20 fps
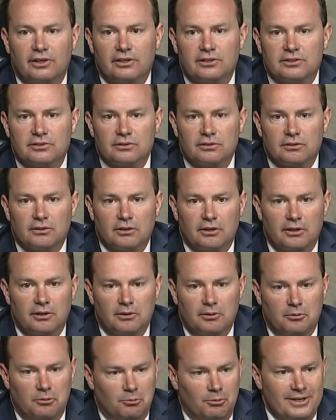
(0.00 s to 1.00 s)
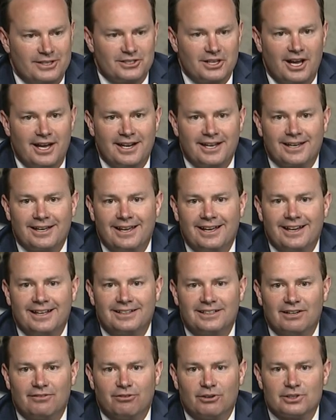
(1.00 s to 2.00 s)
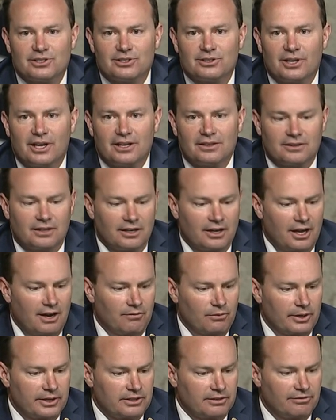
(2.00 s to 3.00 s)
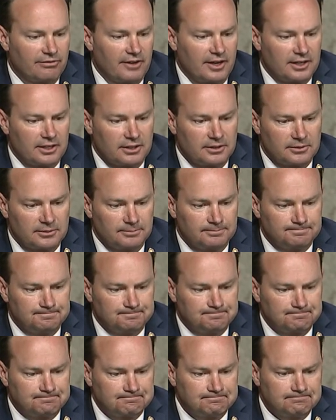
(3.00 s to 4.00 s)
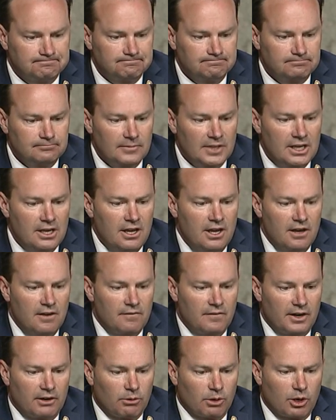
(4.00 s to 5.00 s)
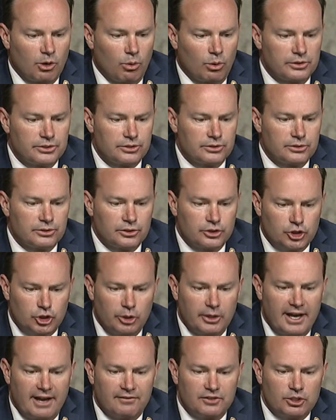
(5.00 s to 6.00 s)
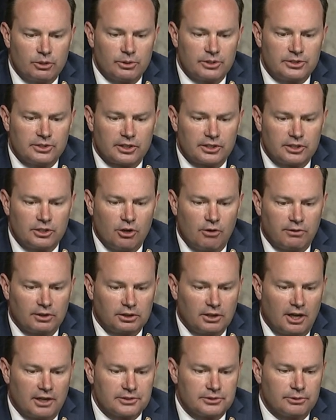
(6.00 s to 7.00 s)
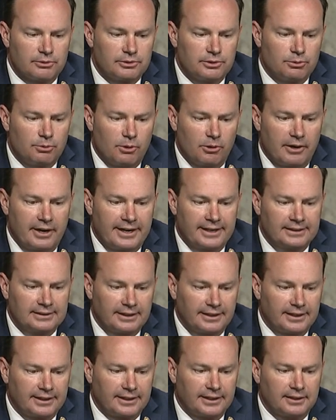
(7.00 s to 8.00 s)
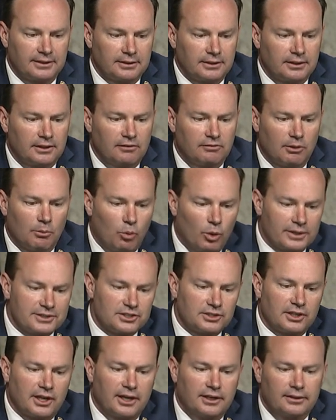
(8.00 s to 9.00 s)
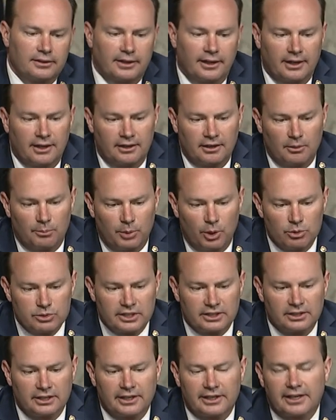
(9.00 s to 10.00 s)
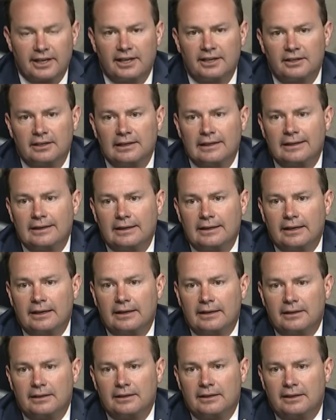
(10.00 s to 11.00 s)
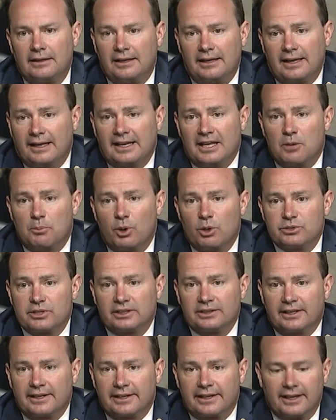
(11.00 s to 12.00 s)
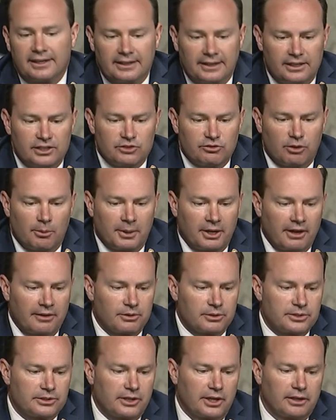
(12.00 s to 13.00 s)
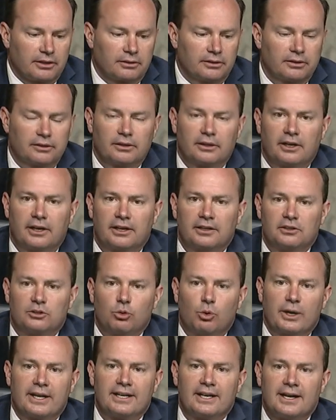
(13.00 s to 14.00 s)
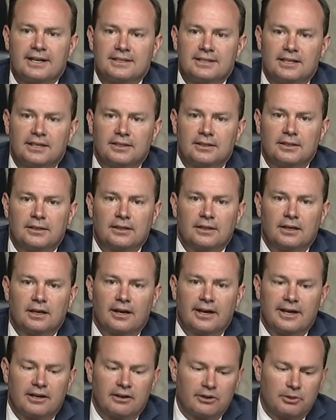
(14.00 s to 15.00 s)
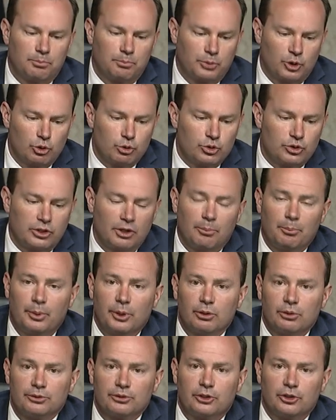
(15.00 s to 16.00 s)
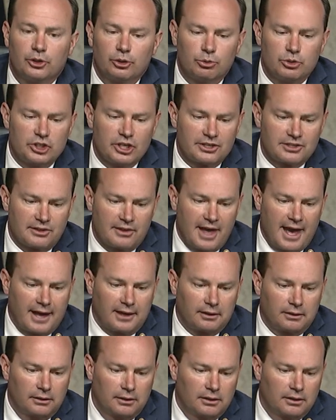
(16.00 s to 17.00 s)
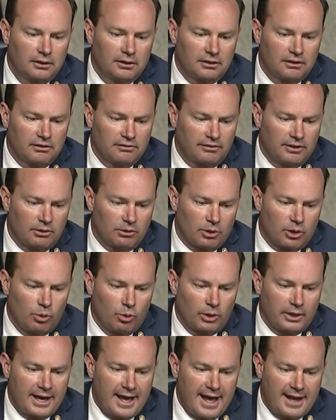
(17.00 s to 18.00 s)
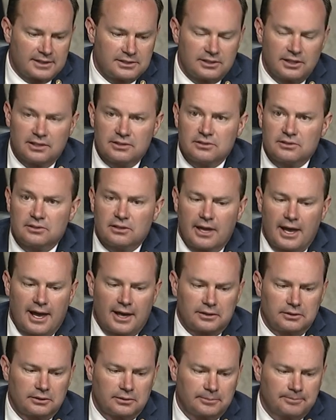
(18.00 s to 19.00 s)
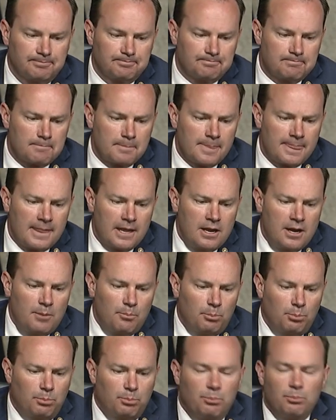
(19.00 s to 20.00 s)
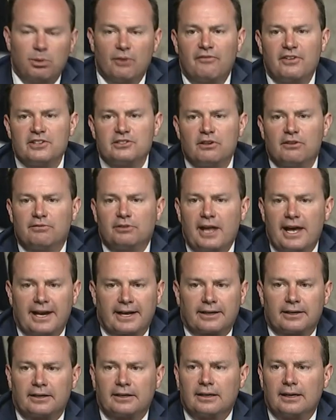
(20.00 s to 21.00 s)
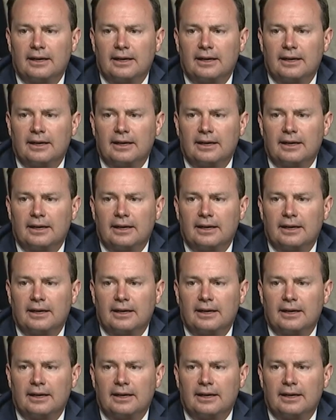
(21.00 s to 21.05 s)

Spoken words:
is residing in a different state than every defendant. Federal courts should have jurisdiction over lawsuits where any litigant from one state and an opposing litigant, any opposing litigant is from another state. And in 2019, I introduced a bill to do just that, the Federal Court Access Act. Professor Vladek,